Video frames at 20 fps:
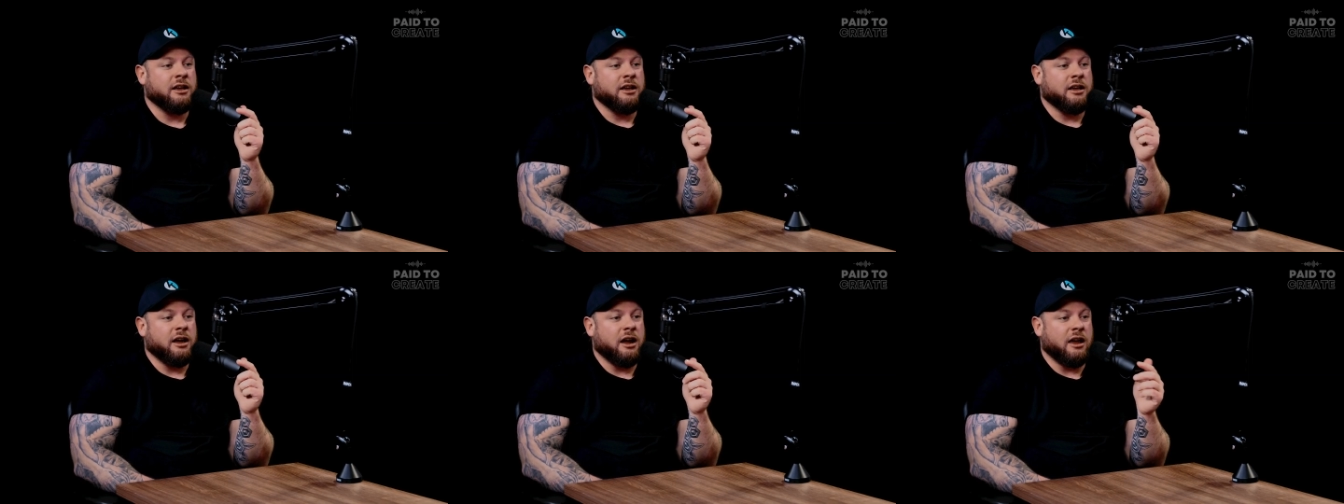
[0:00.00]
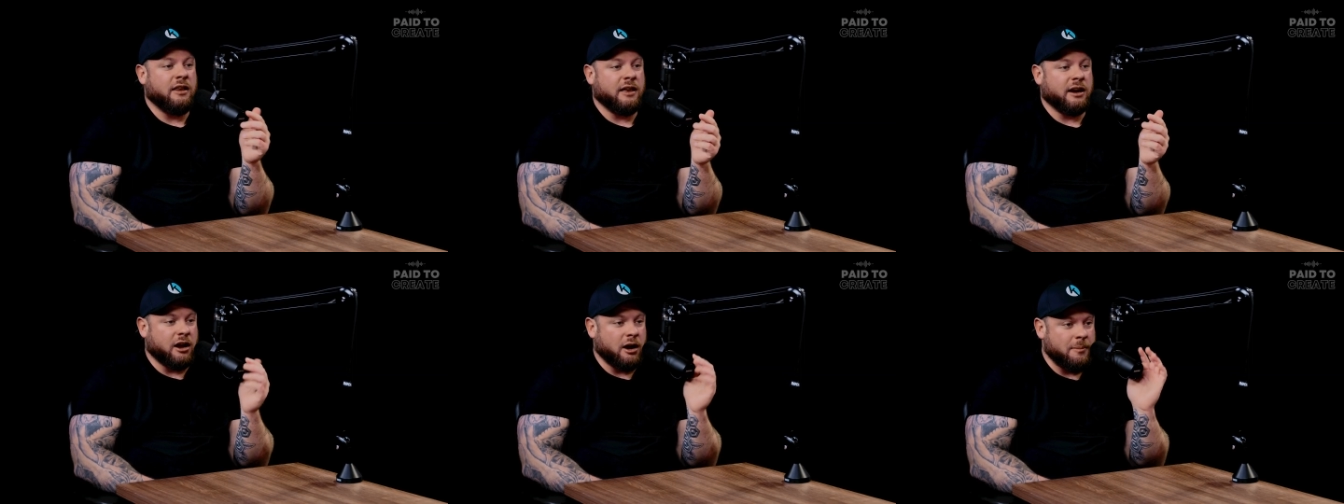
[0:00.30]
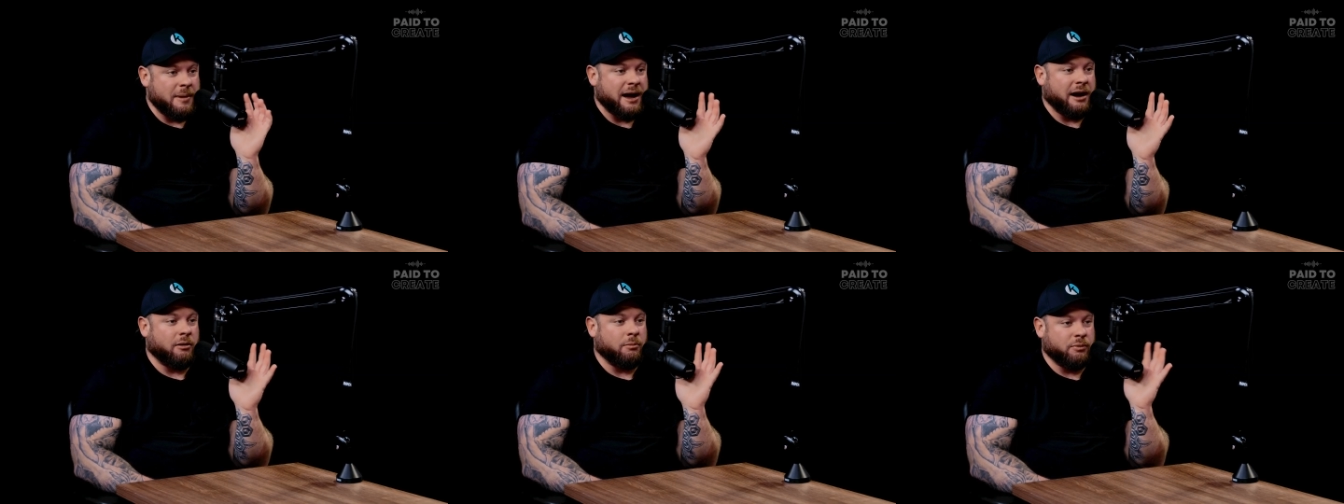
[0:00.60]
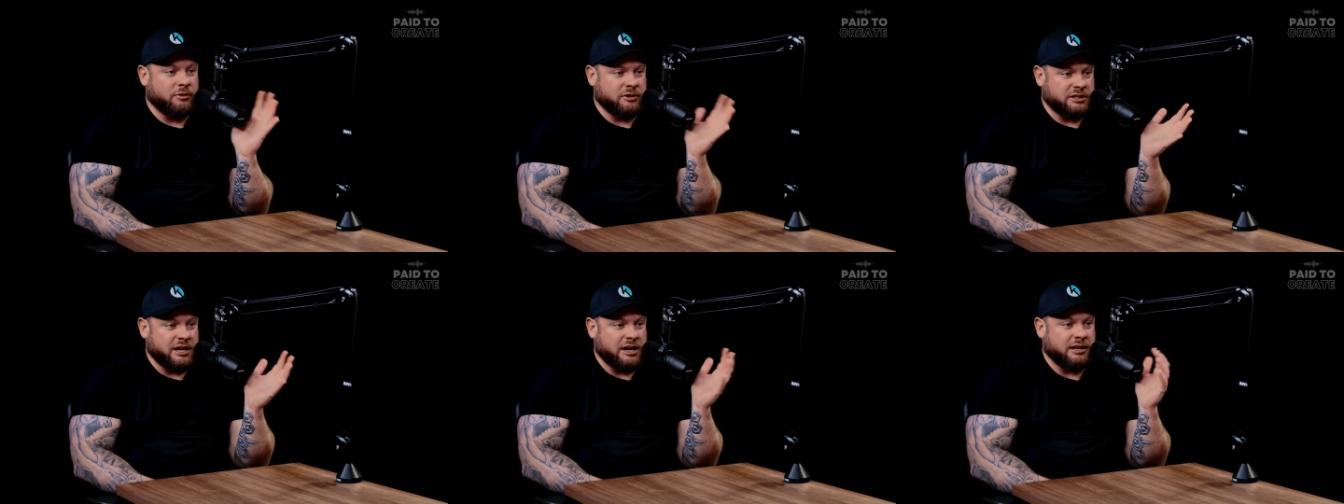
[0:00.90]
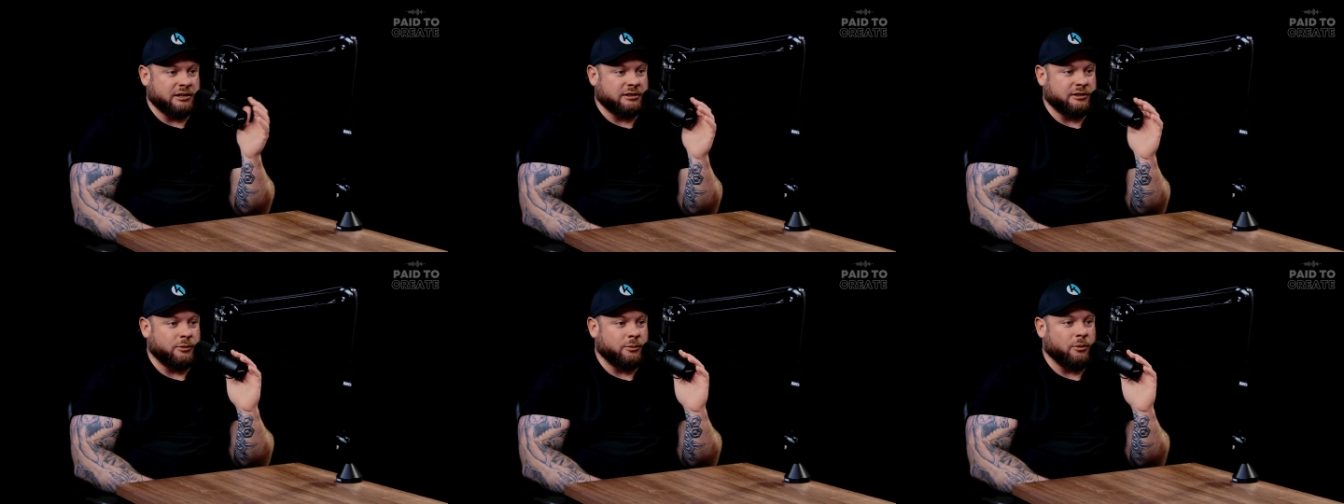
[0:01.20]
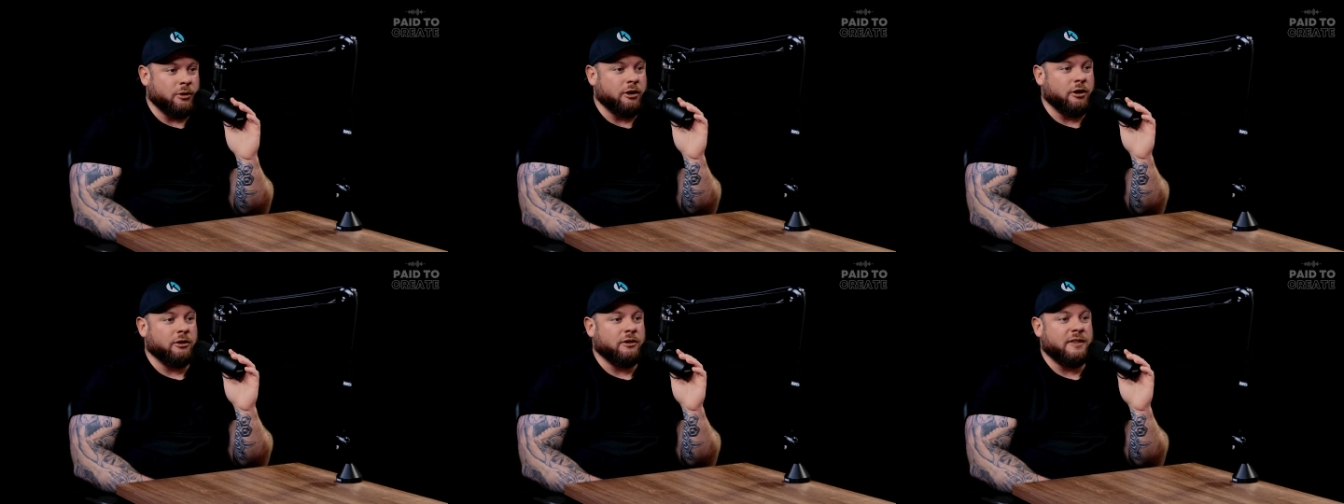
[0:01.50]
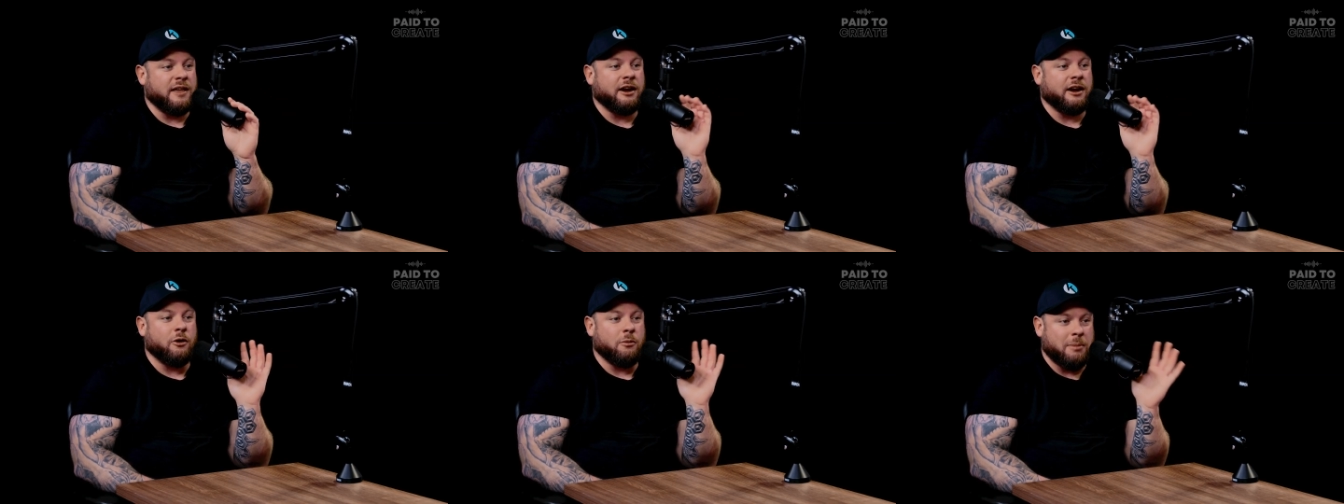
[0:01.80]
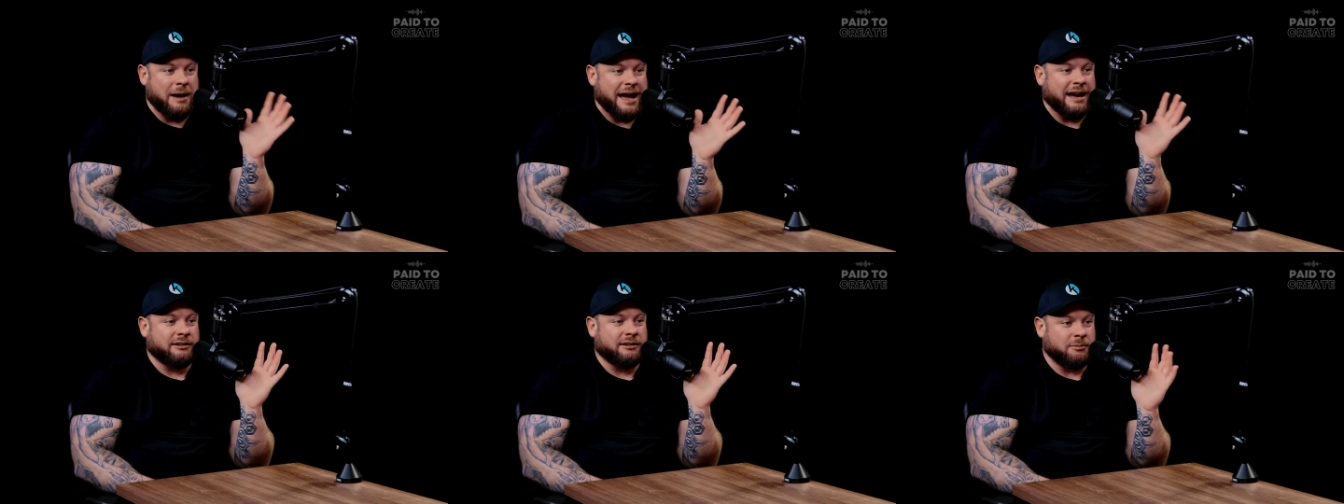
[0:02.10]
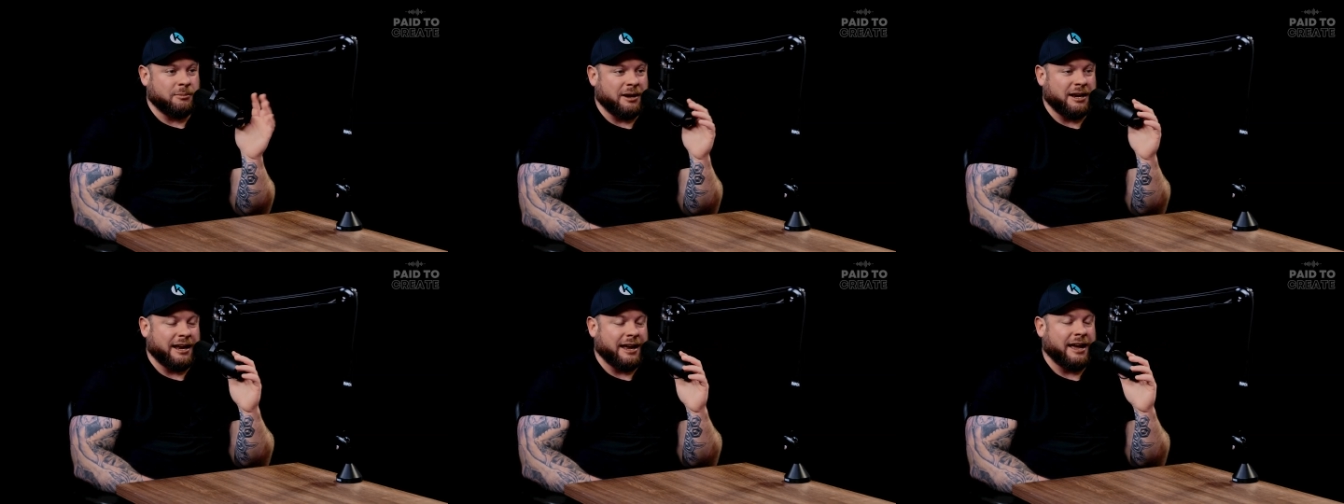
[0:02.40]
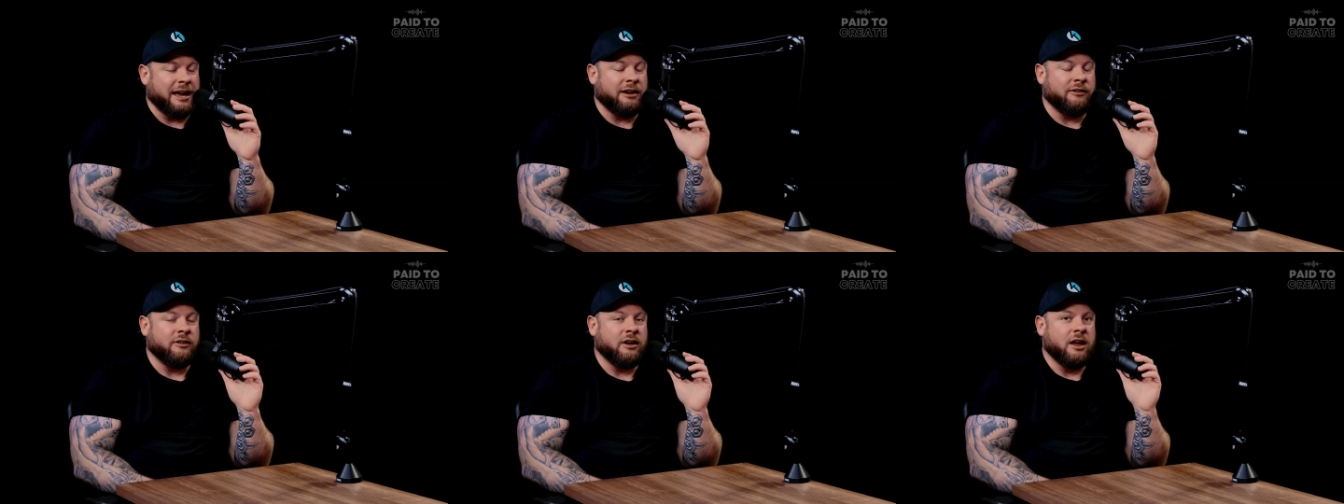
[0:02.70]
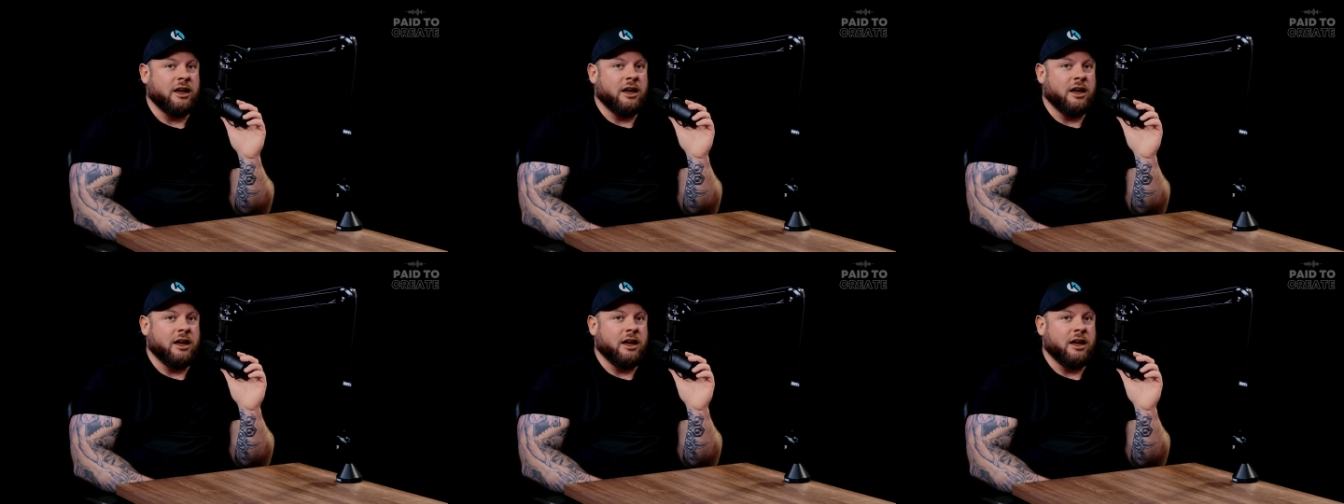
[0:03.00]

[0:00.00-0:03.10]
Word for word: and then come out, present it to the world, and then go back to my cave.